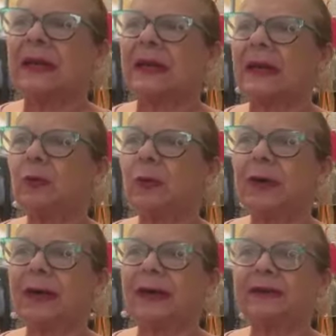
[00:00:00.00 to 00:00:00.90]
I
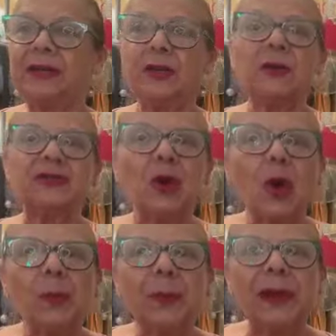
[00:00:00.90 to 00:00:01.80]
work at the U.S.
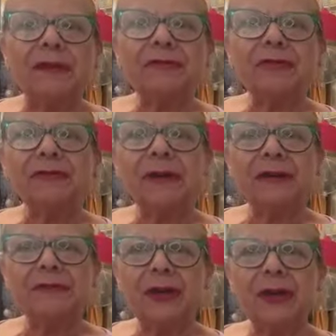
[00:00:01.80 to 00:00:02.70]
Open for
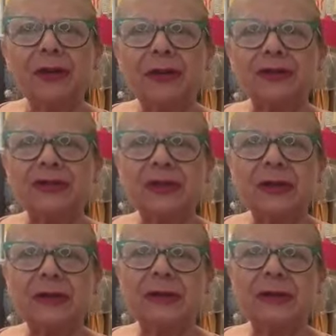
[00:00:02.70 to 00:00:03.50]
five years.